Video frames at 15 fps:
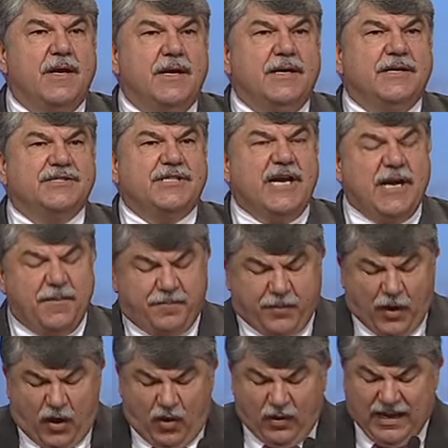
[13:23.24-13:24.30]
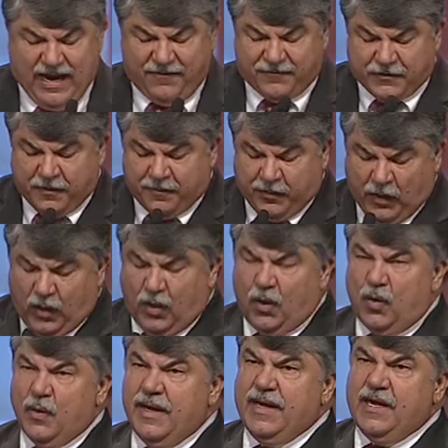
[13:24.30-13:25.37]
You see, in poll after
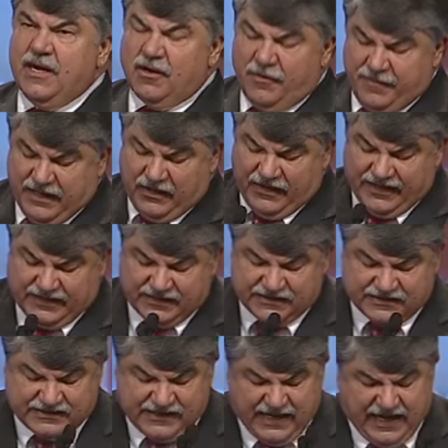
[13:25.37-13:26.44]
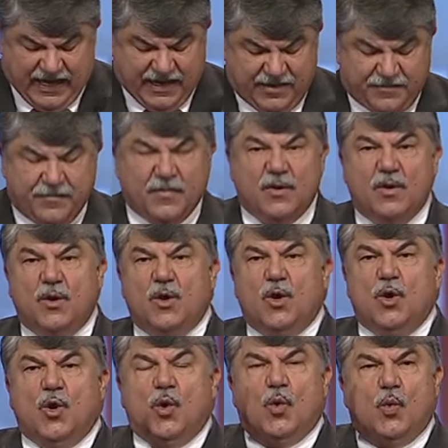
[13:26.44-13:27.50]
poll, we hear Americans say,
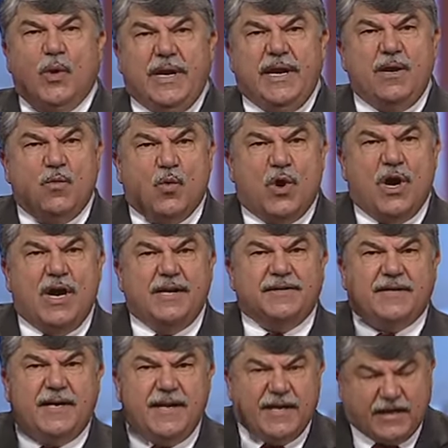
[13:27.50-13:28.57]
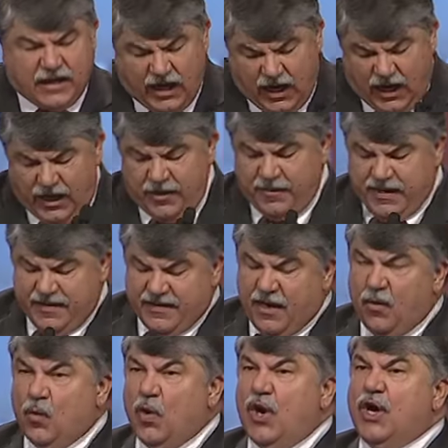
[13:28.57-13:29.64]
we want an economy
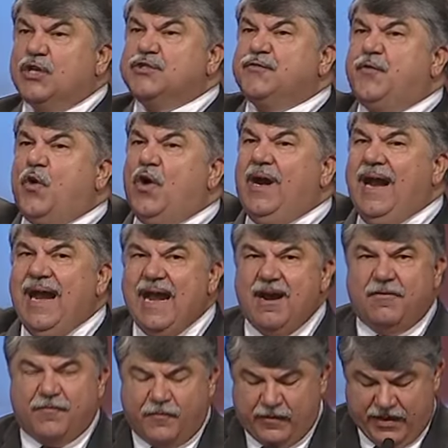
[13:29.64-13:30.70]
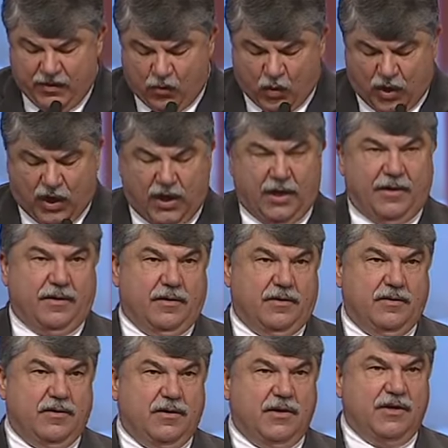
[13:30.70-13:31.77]
that works for everyone,
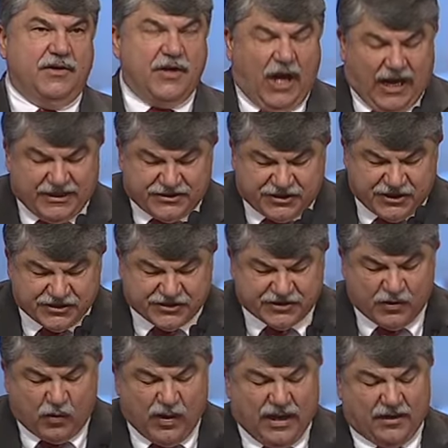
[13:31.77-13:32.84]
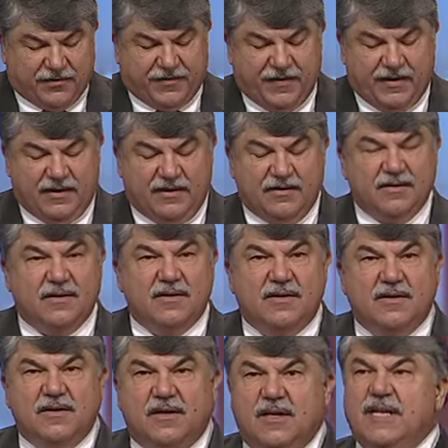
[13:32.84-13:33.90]
not just the wealthy.
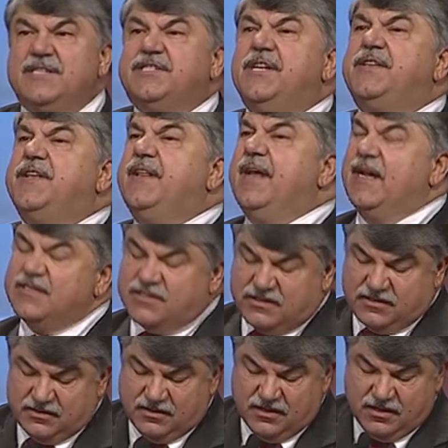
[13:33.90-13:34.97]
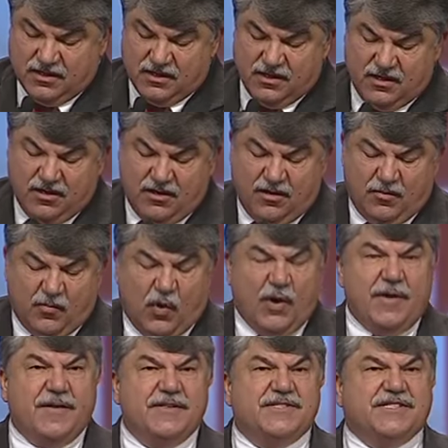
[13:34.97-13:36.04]
And listen to this.
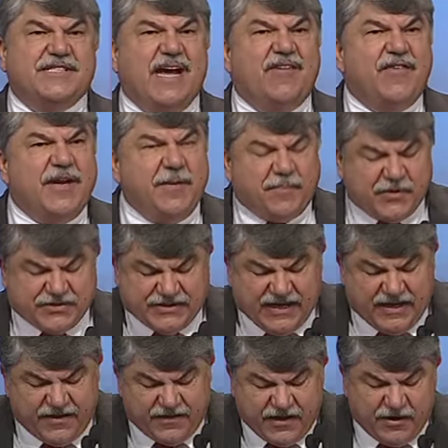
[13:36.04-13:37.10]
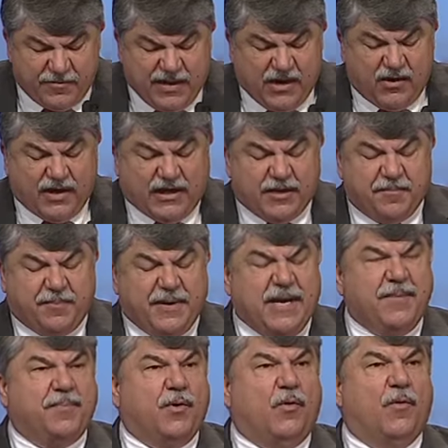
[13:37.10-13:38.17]
More than 70% of the American
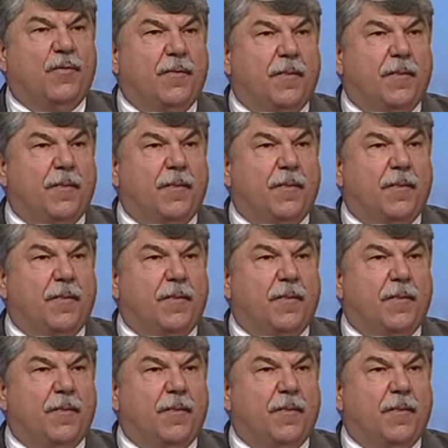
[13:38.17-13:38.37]
people